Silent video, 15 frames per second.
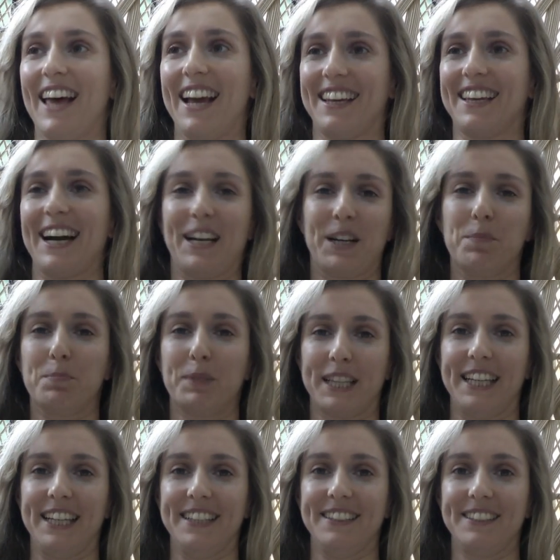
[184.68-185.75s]
like a
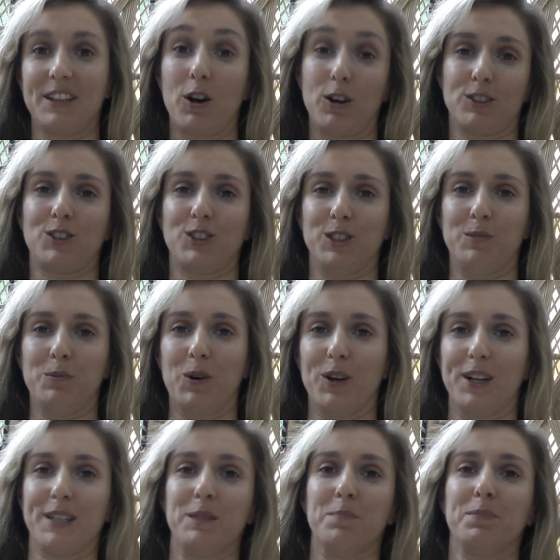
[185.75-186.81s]
complete costume
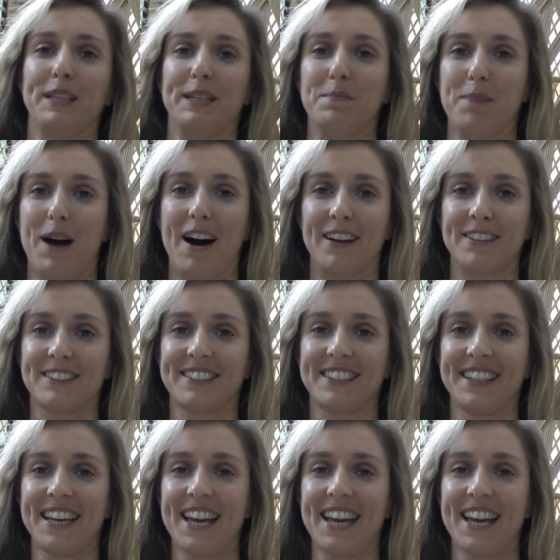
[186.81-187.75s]
or a complete mask.